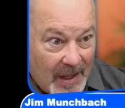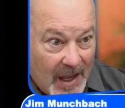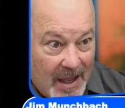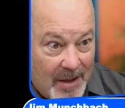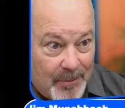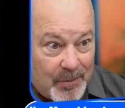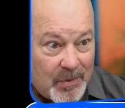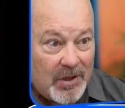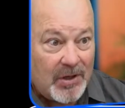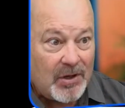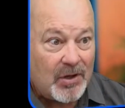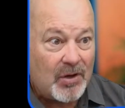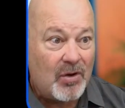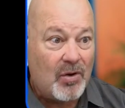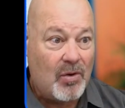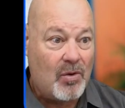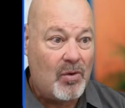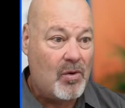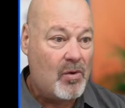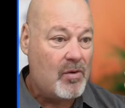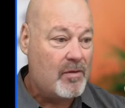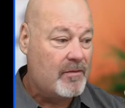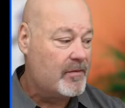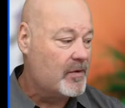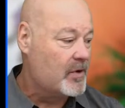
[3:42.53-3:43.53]
I'm going to
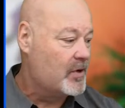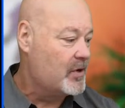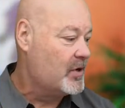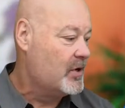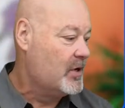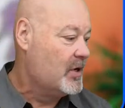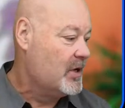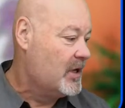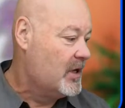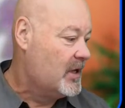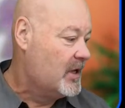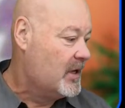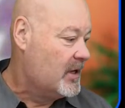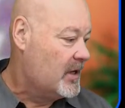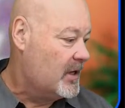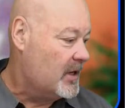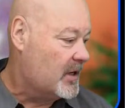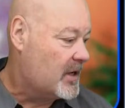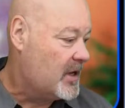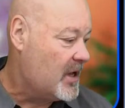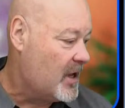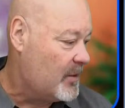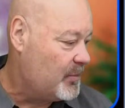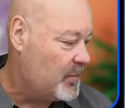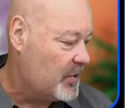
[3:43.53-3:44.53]
go over a
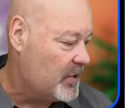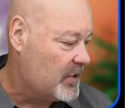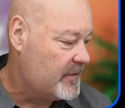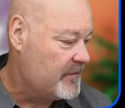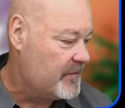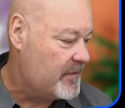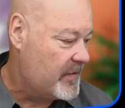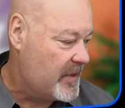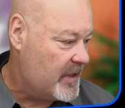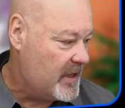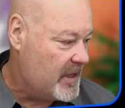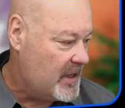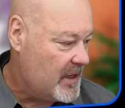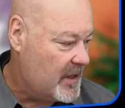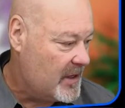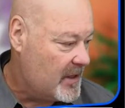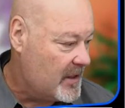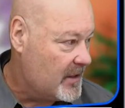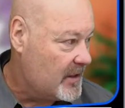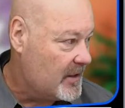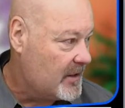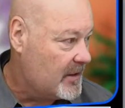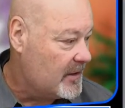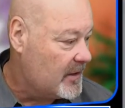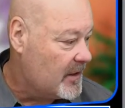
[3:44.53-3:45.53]
couple of the
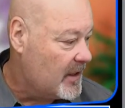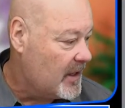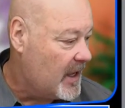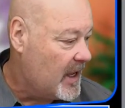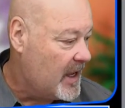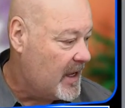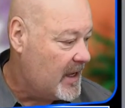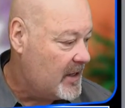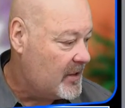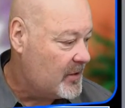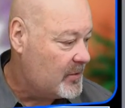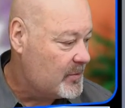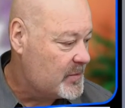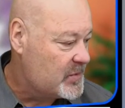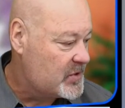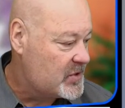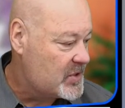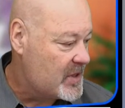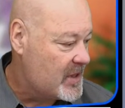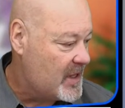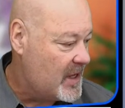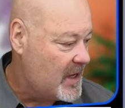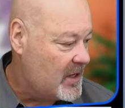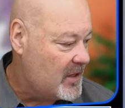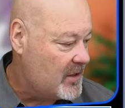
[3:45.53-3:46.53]

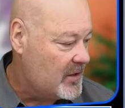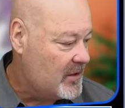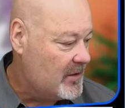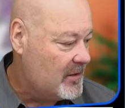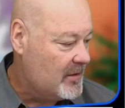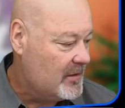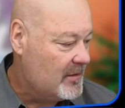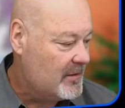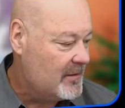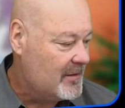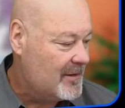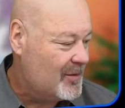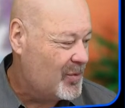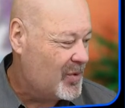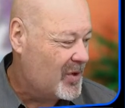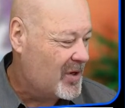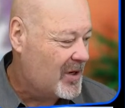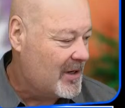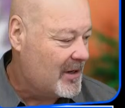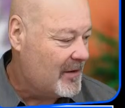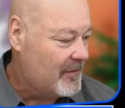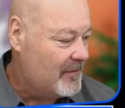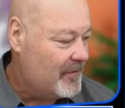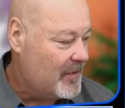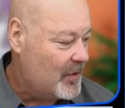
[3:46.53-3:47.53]
items that we're
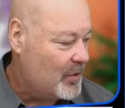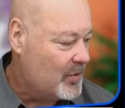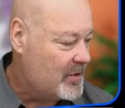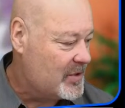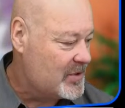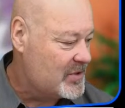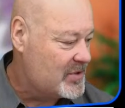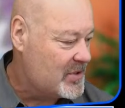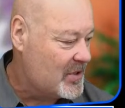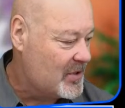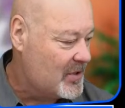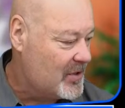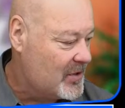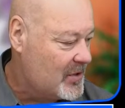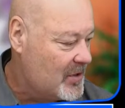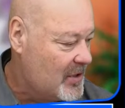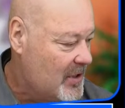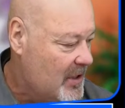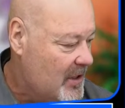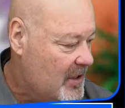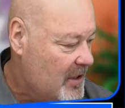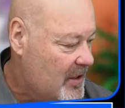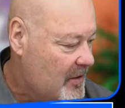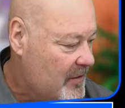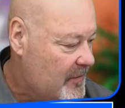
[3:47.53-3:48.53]
going to focus on.
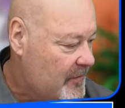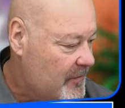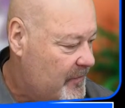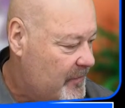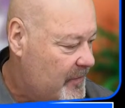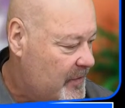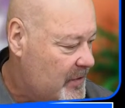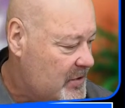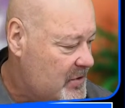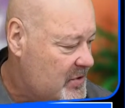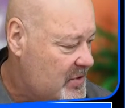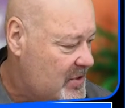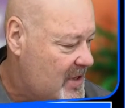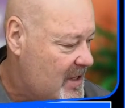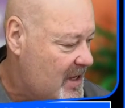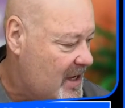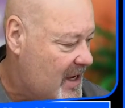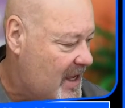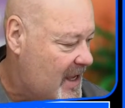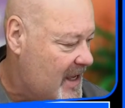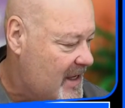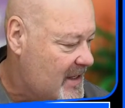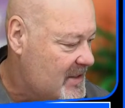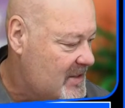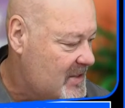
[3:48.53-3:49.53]
First
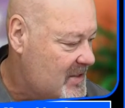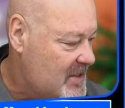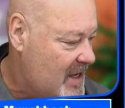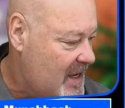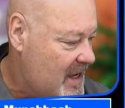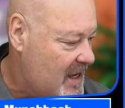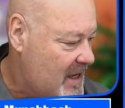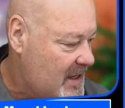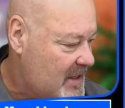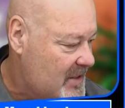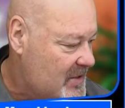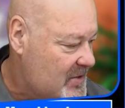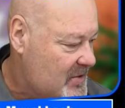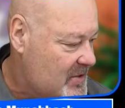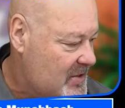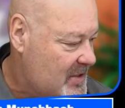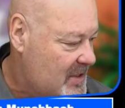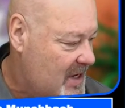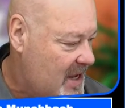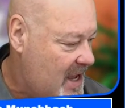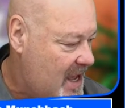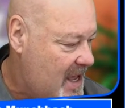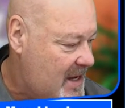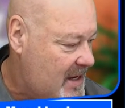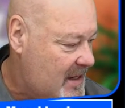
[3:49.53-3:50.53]
thing I'd say is
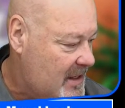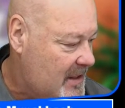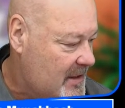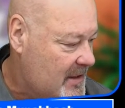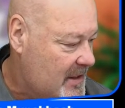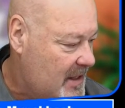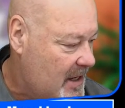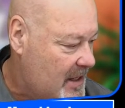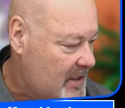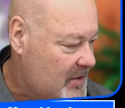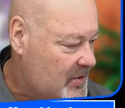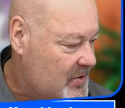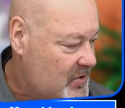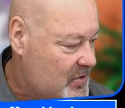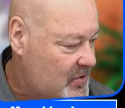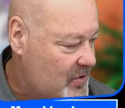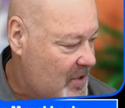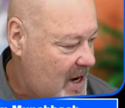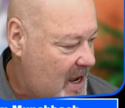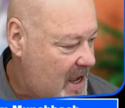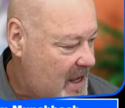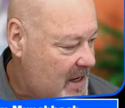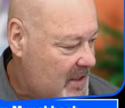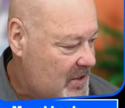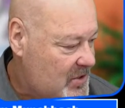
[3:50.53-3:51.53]
debt and debt
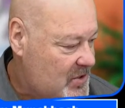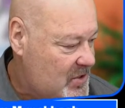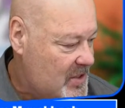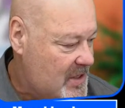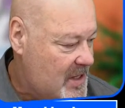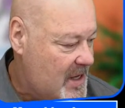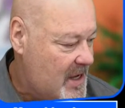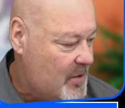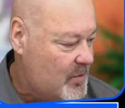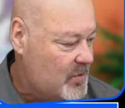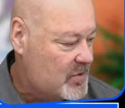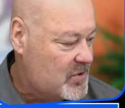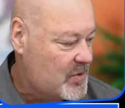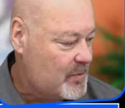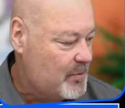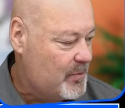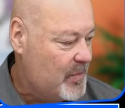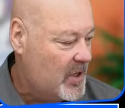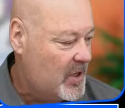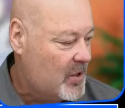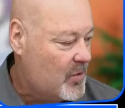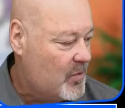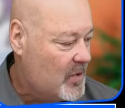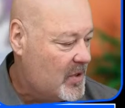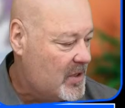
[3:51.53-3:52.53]
strategy. That was a
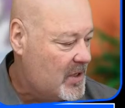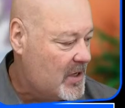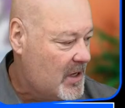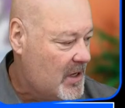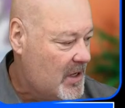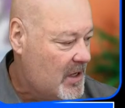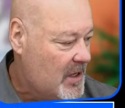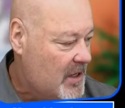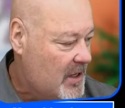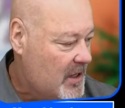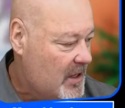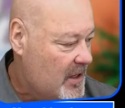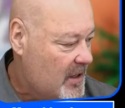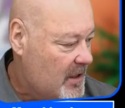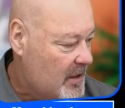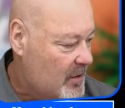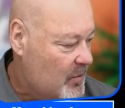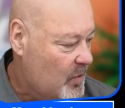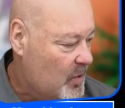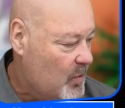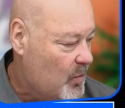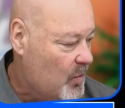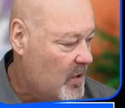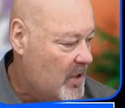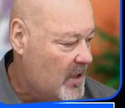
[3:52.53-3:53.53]
big one.
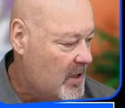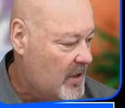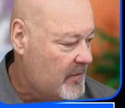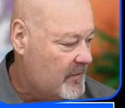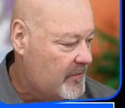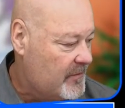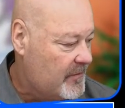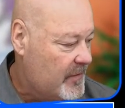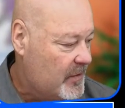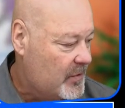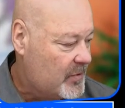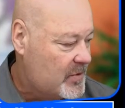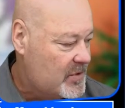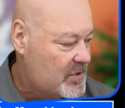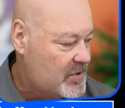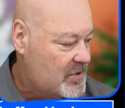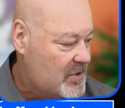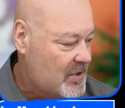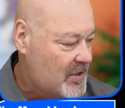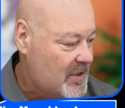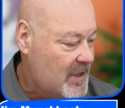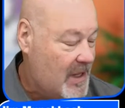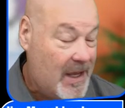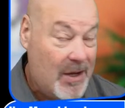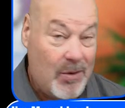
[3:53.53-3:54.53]
We want to focus
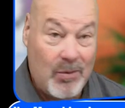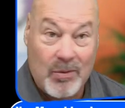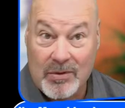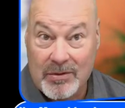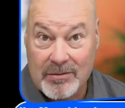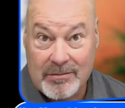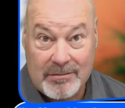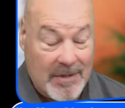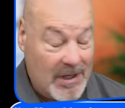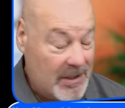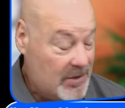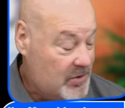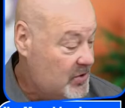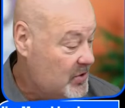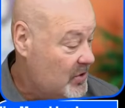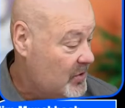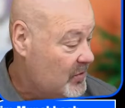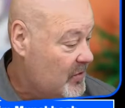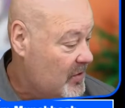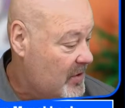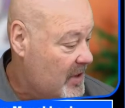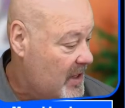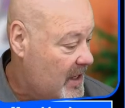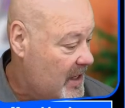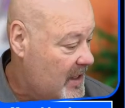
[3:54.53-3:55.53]
on that. I'll show
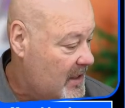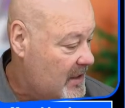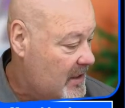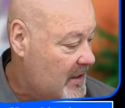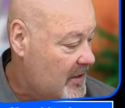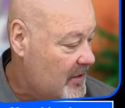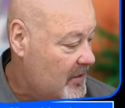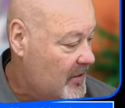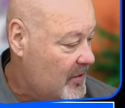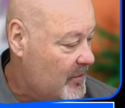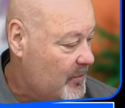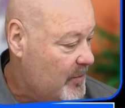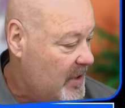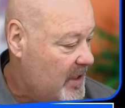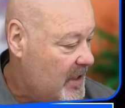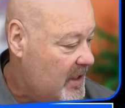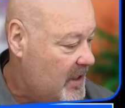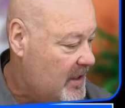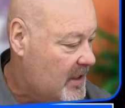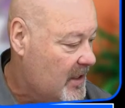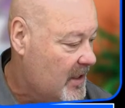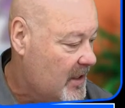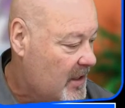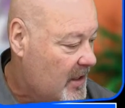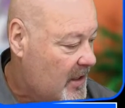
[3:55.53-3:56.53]
you that here in a minute.